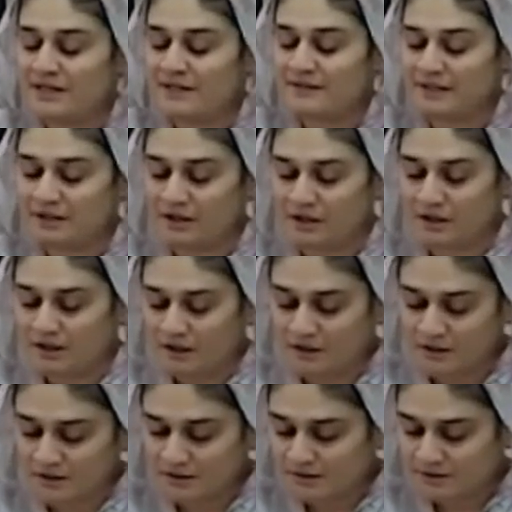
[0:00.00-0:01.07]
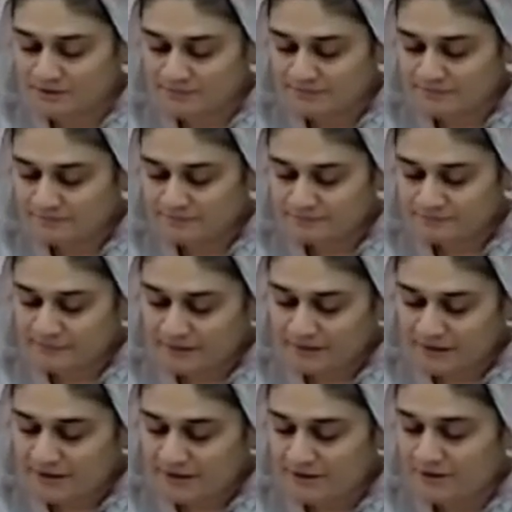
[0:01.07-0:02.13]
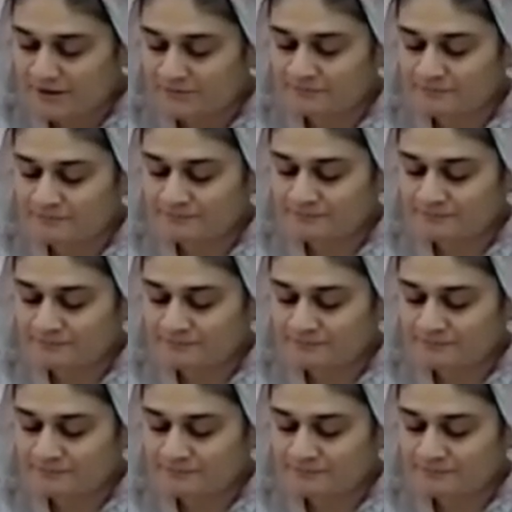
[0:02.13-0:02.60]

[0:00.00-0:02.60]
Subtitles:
They are here,